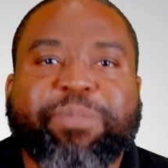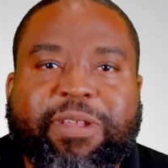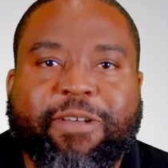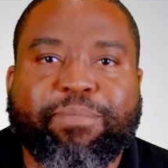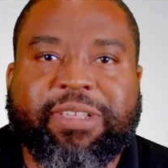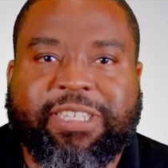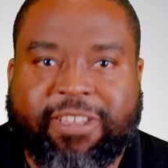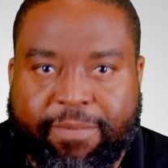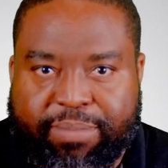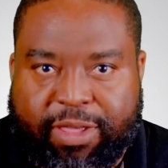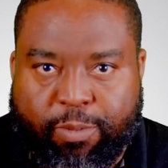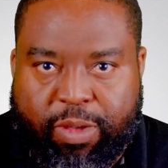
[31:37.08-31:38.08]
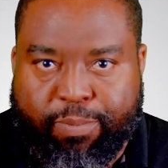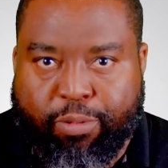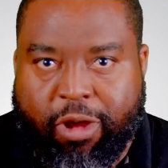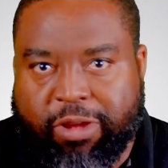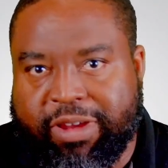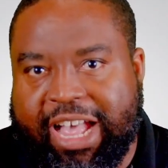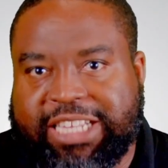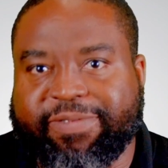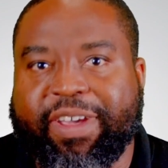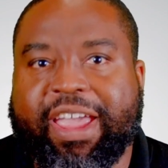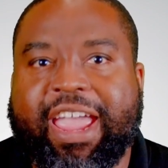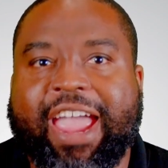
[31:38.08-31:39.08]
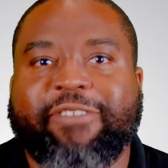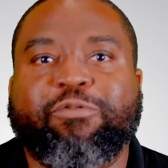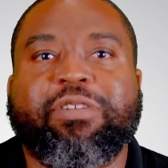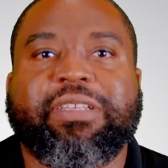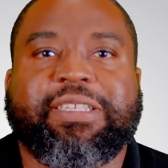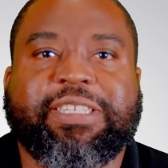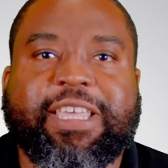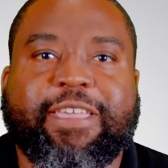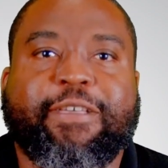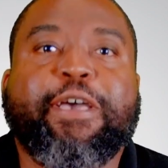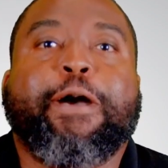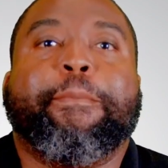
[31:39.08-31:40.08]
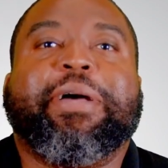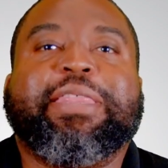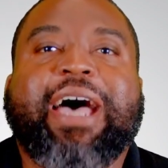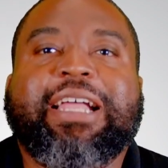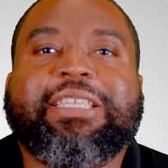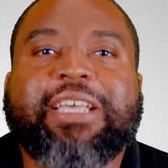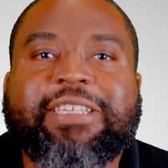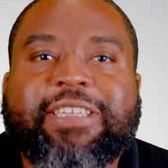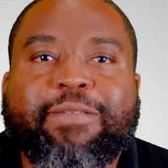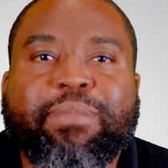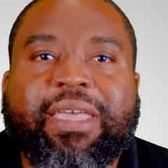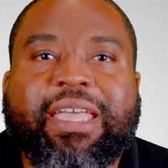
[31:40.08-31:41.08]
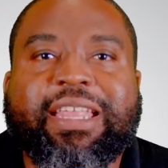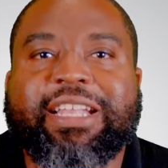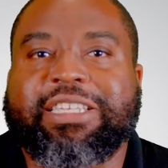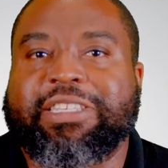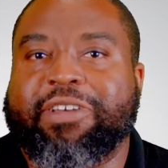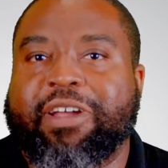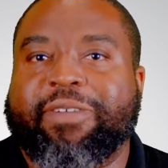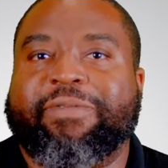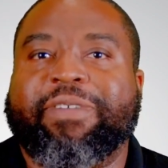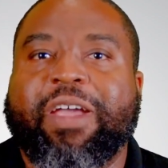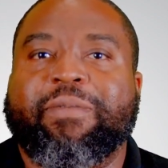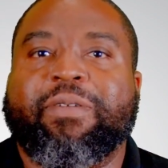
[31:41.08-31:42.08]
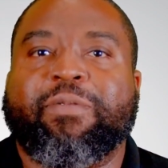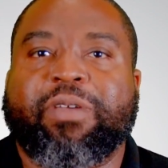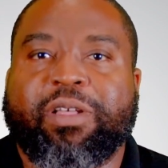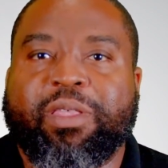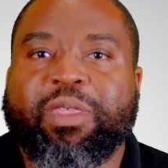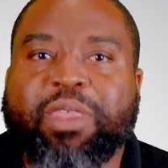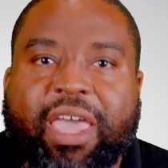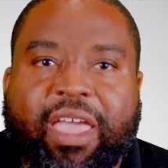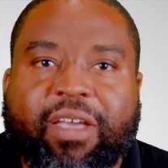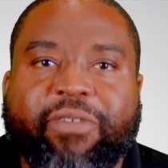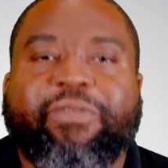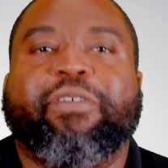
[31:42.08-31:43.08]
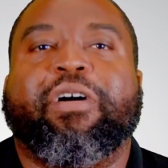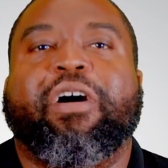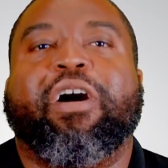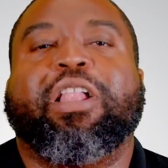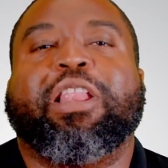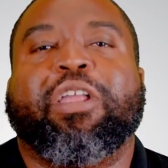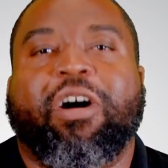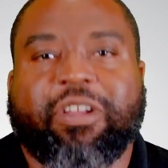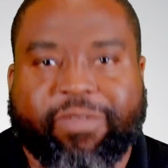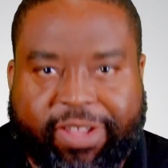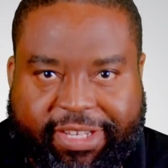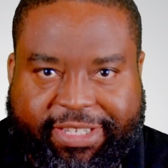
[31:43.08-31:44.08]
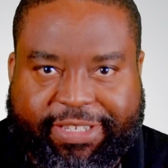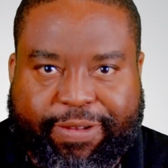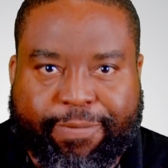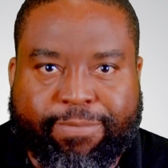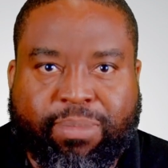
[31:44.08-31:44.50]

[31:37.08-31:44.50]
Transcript: may not be something we broadcast for everyone to see, but that doesn't mean it's not a very real thing for a lot of us.